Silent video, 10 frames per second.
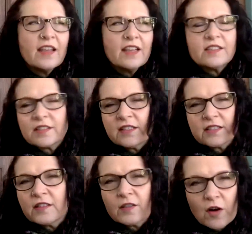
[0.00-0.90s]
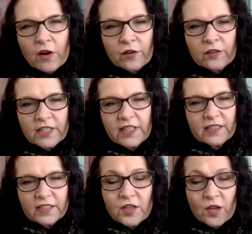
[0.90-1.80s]
it's it's a little harder to
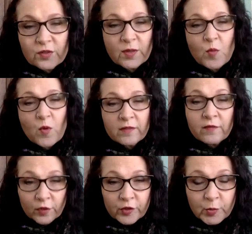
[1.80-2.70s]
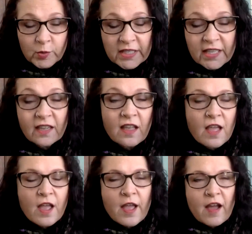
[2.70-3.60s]
get to know someone virtually,
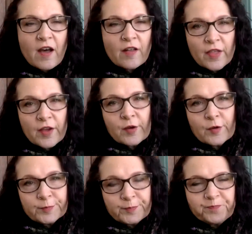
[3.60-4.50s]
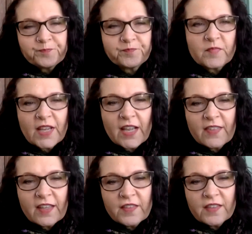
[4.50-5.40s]
although I
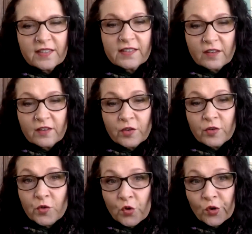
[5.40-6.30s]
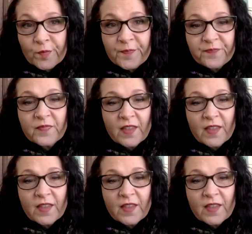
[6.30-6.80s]
think this is our new norm.